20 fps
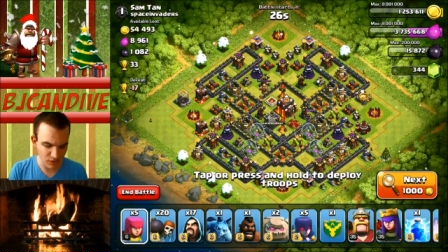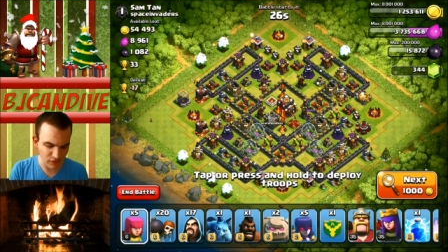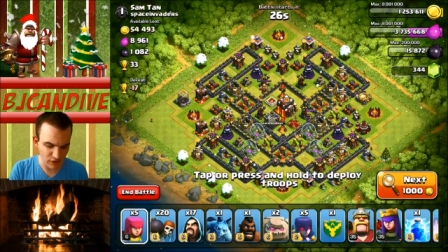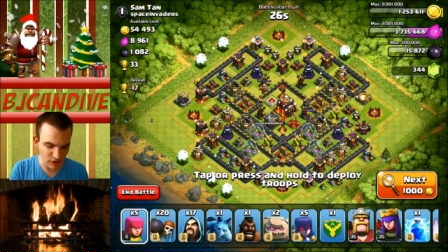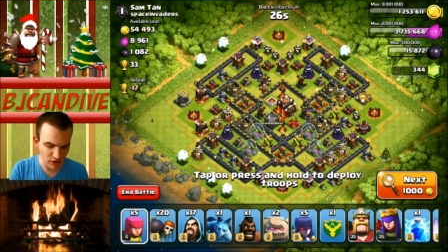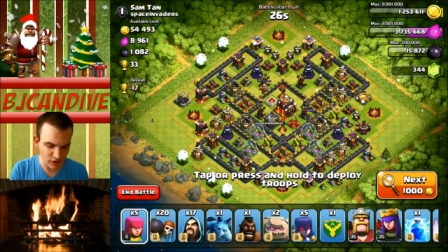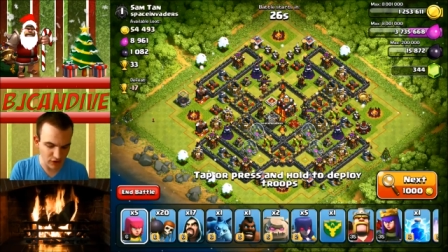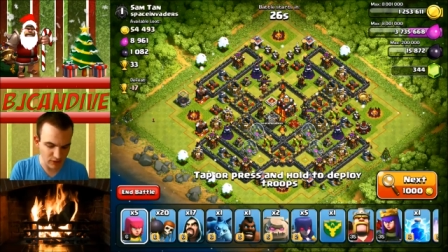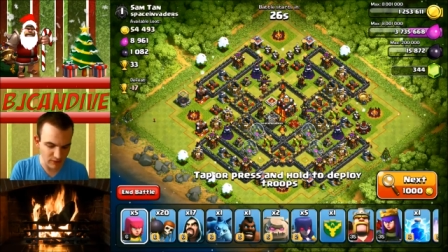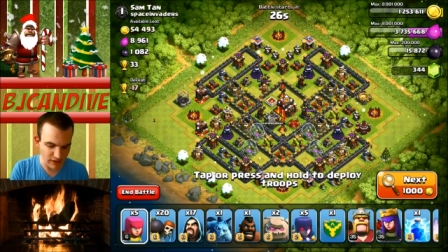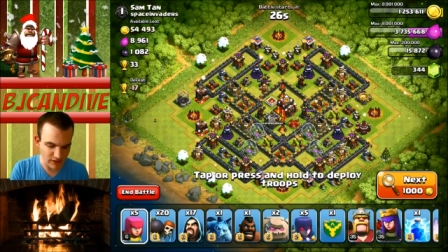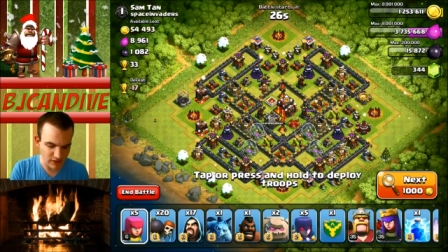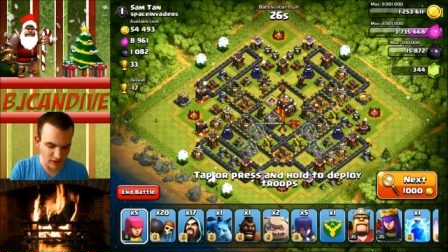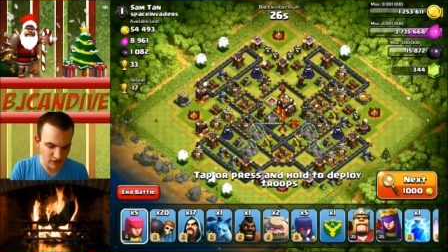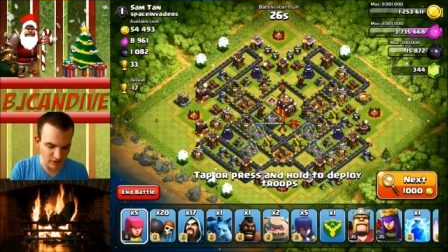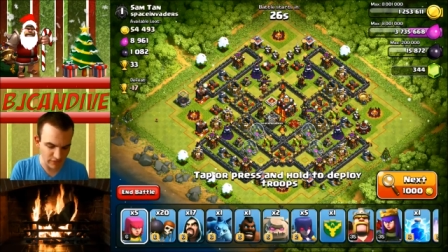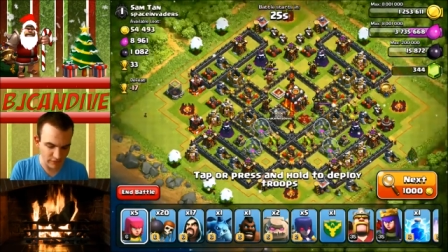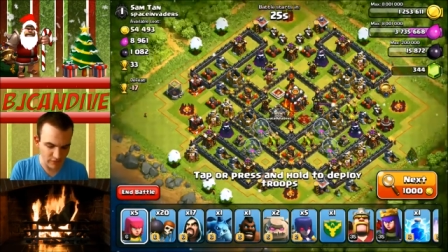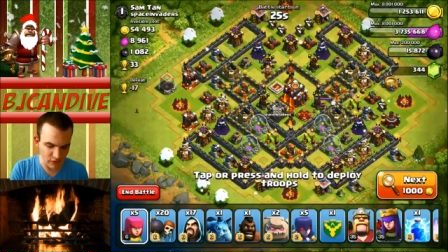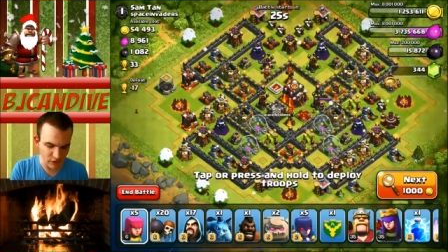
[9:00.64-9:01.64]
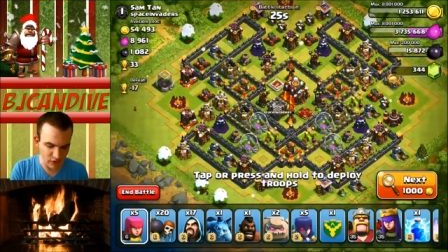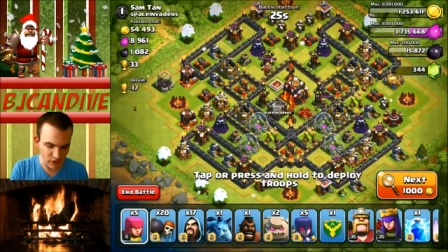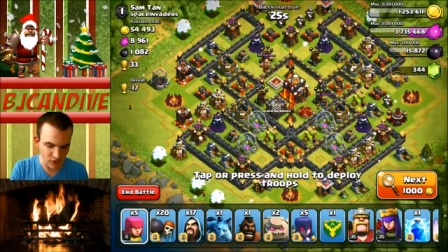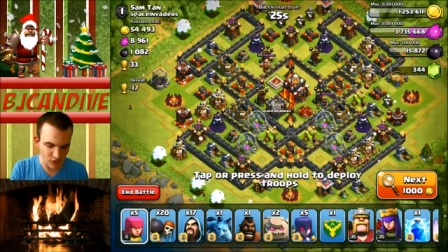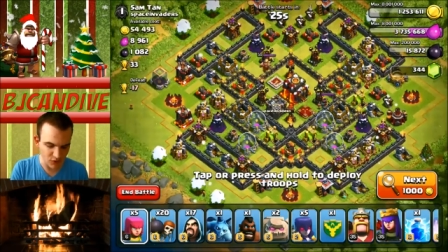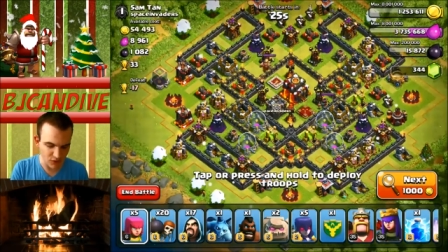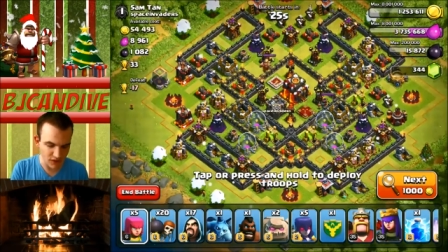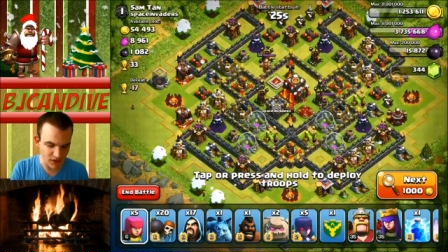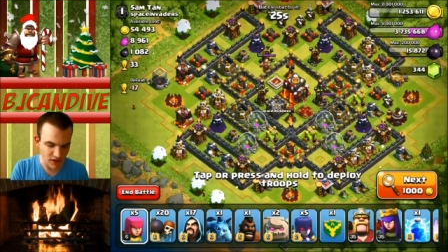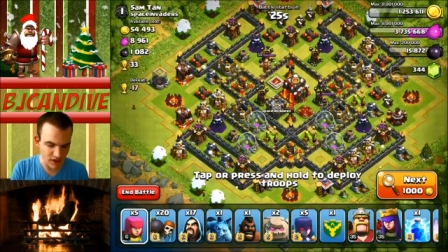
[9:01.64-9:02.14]
we found a good base on the first
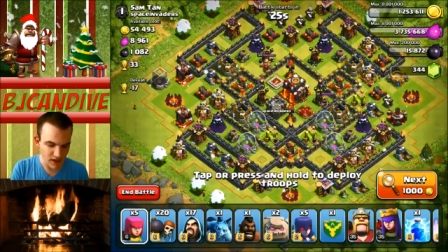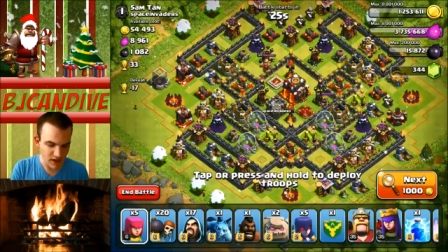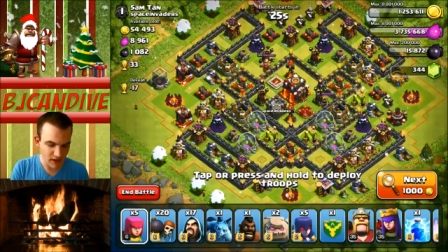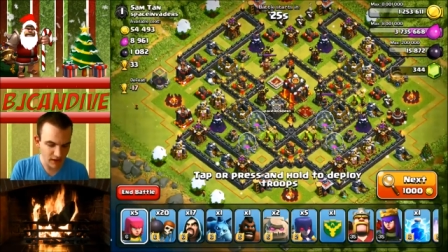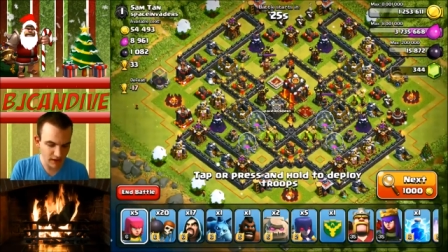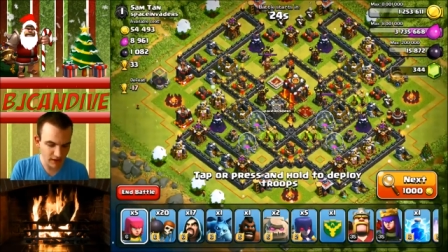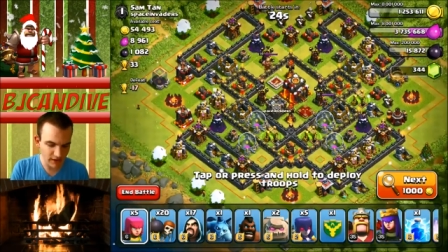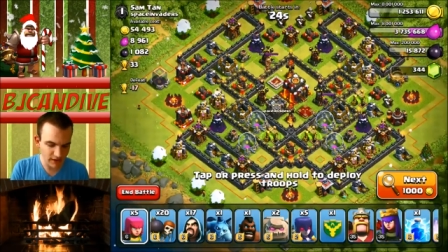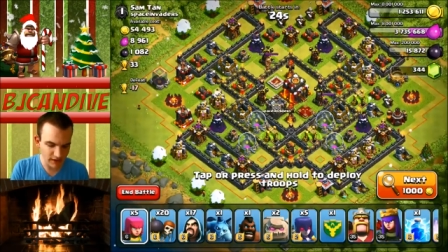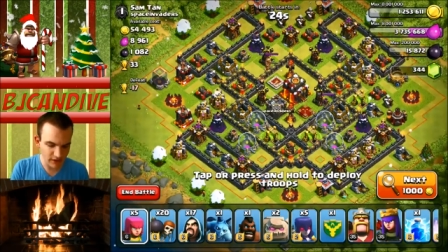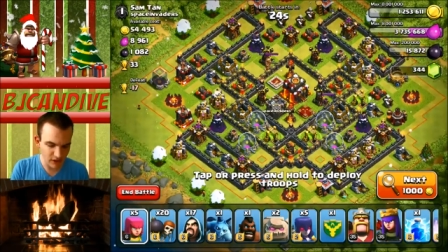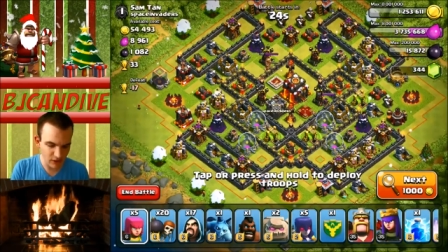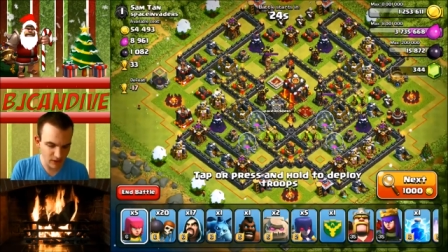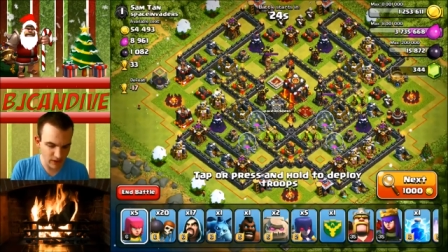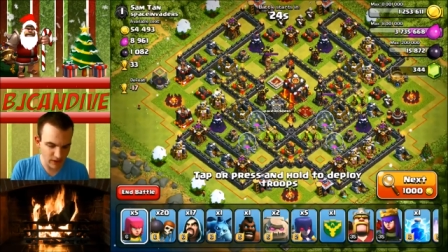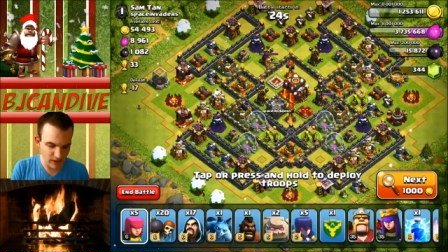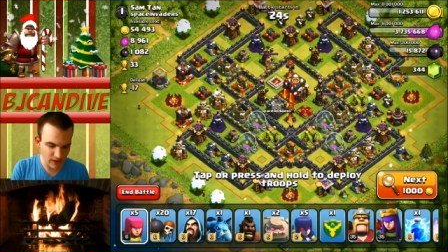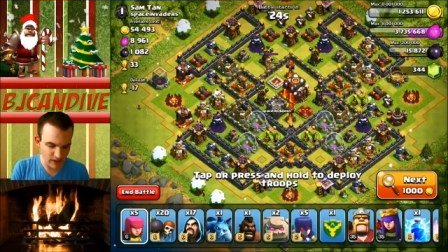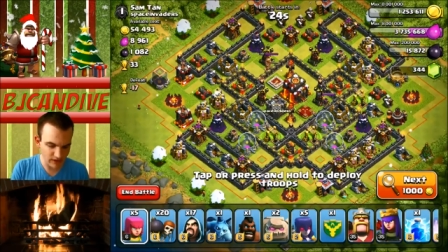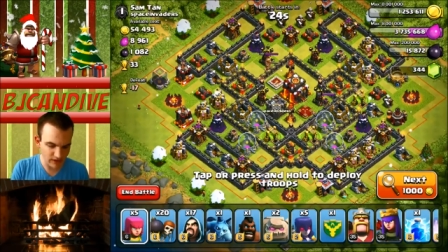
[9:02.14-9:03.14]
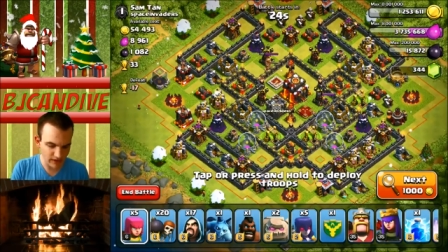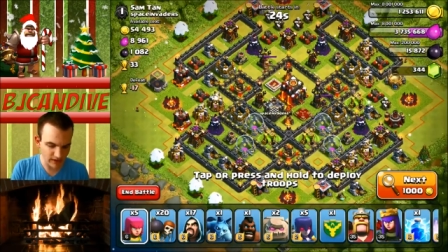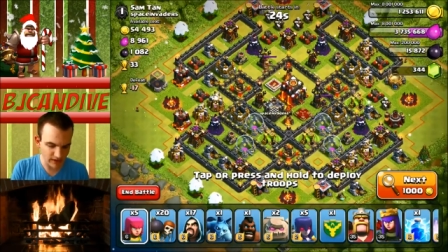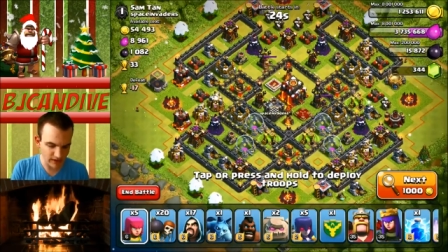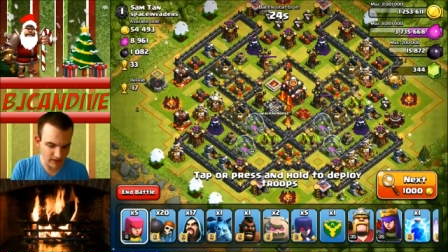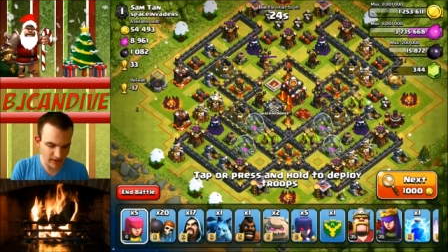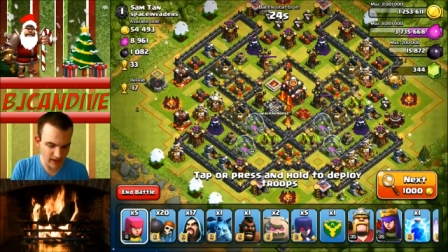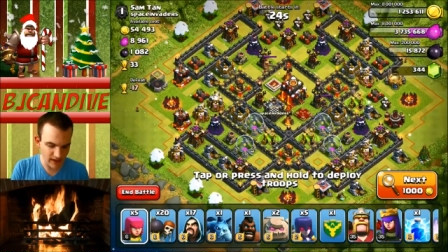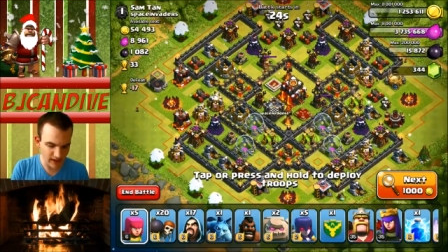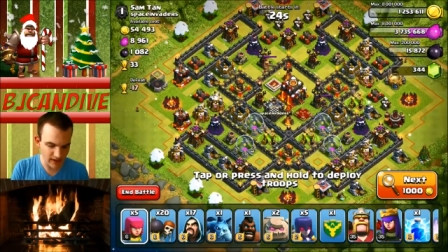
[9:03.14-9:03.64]
one. Let's go ahead and
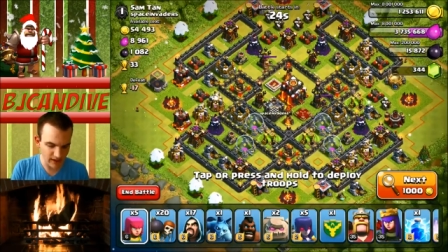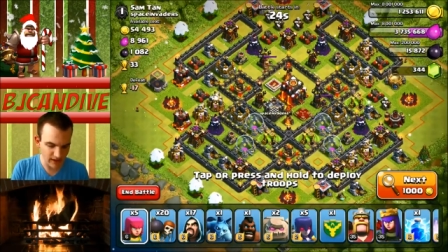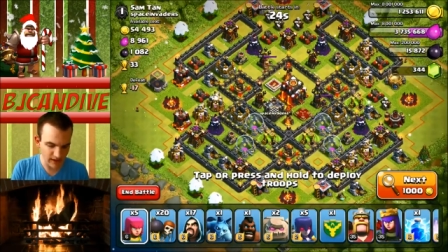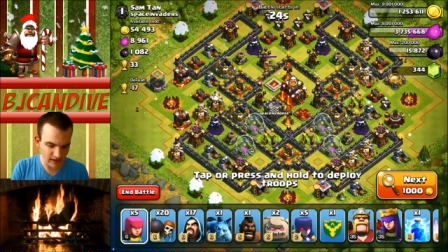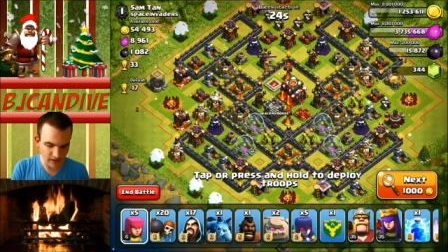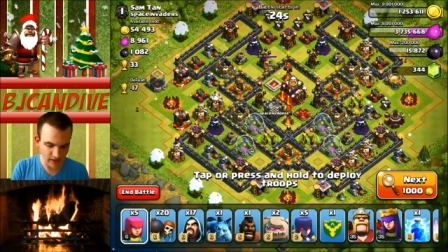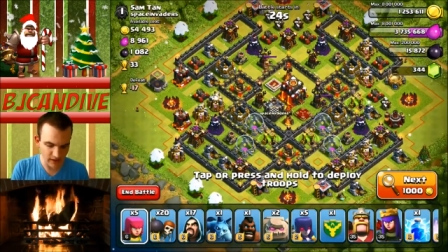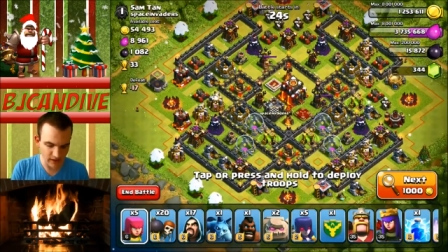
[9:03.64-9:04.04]
attack it.